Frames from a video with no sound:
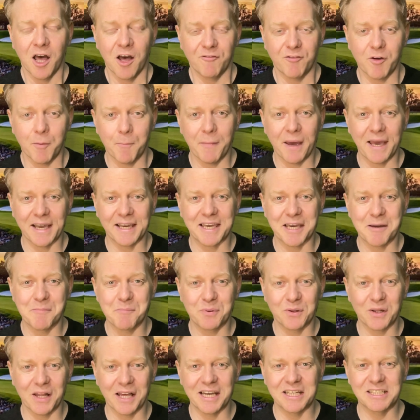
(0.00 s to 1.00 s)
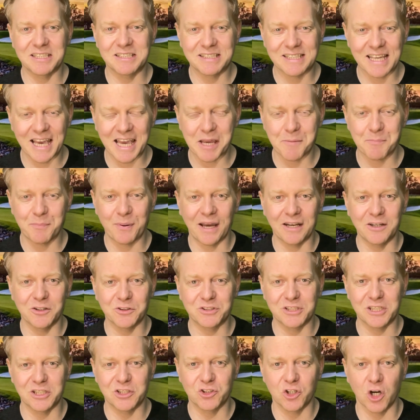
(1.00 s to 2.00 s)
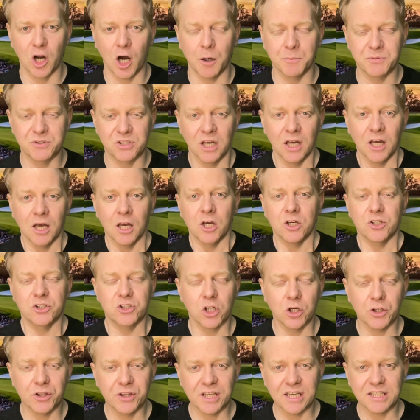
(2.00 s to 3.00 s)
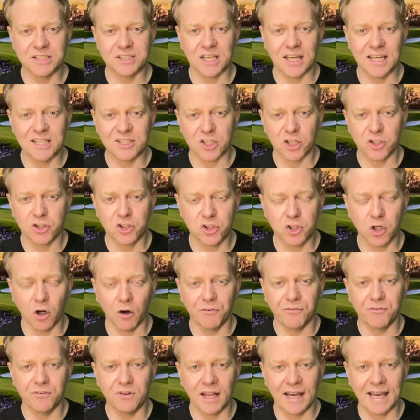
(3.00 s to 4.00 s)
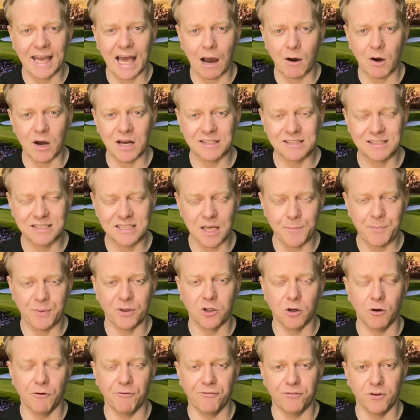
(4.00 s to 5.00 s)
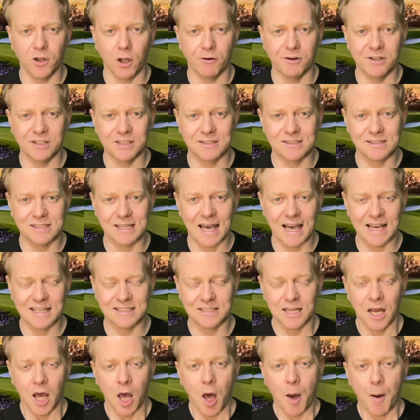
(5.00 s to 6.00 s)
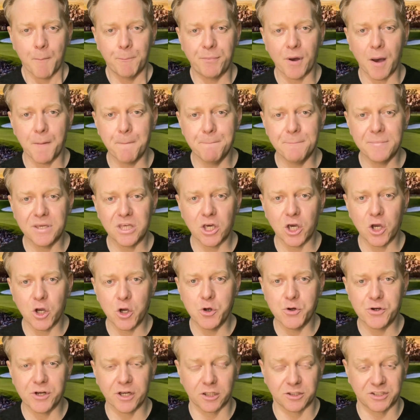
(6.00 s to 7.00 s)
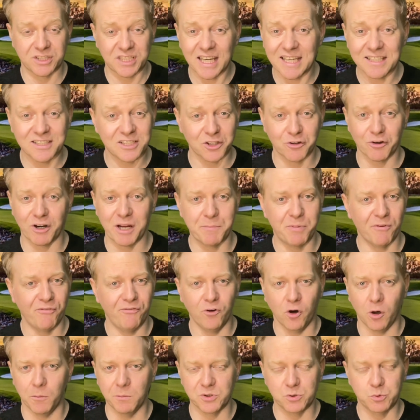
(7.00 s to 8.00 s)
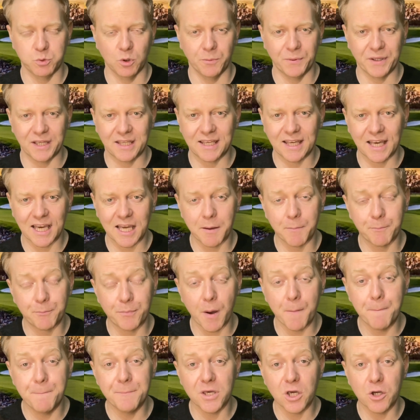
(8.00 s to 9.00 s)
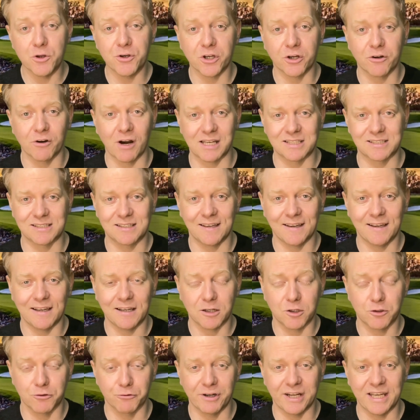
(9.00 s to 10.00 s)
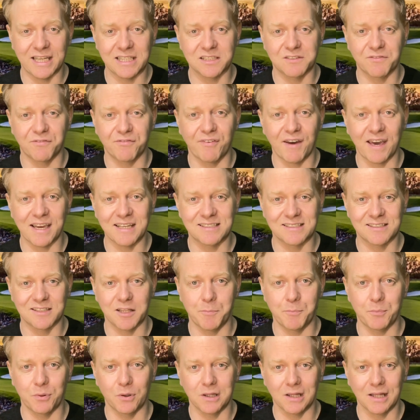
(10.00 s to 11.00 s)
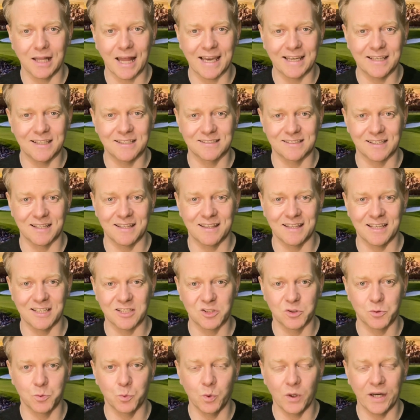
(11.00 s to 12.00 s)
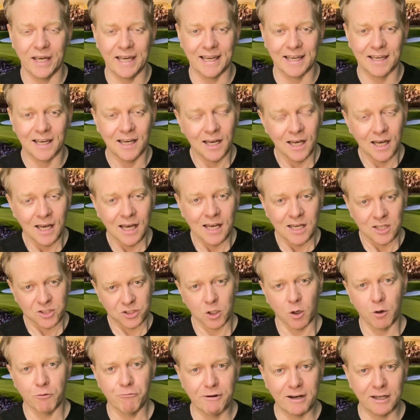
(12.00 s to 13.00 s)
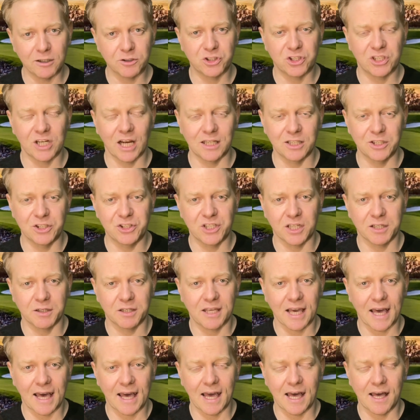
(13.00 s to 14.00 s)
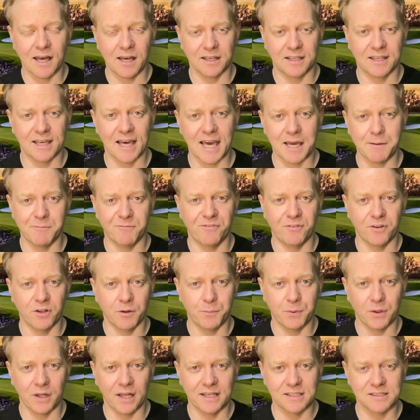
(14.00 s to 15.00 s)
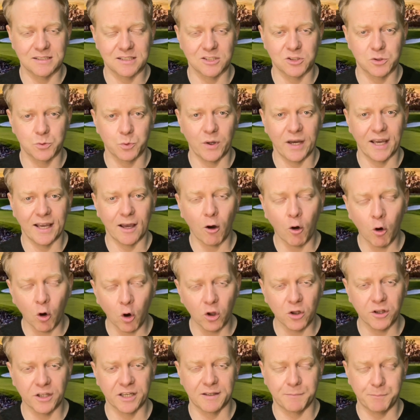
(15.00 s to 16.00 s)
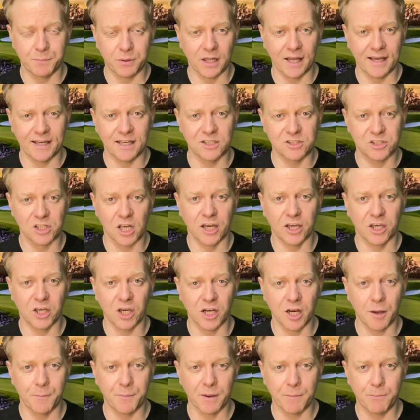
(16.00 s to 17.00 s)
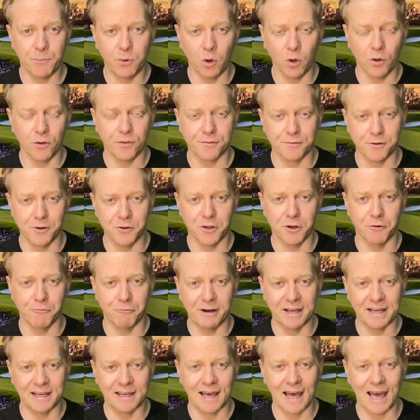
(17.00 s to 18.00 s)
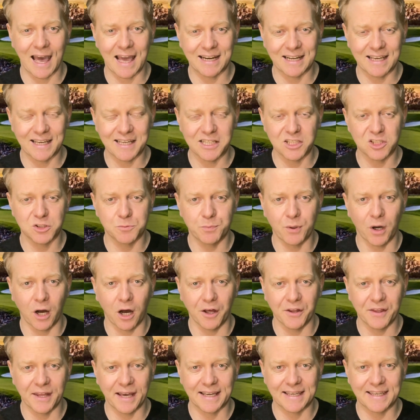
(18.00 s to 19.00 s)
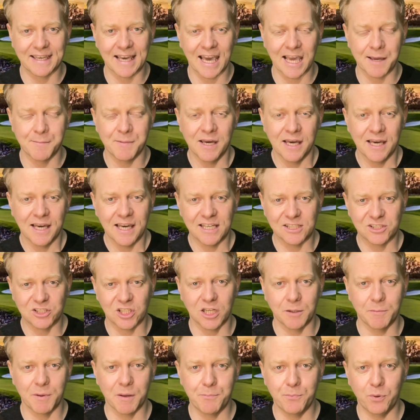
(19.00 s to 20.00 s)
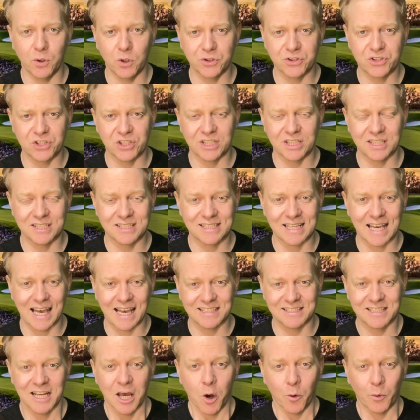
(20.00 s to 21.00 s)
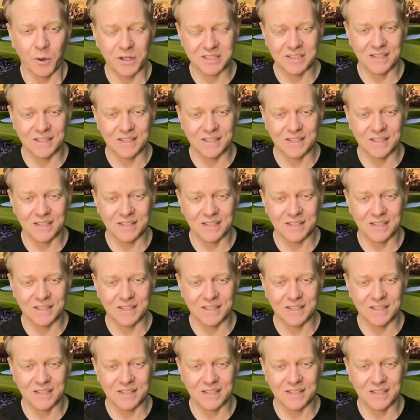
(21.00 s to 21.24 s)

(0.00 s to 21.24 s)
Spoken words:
for making players take penalty drops. So this is a tough layout, a typical Florida test. Bermuda tee to green performance will be key. Bermuda grass greens face the players this week. So a real challenging game for the players this week. All the players are going to be put through the ringer and each part of their game is going to be put to the test, which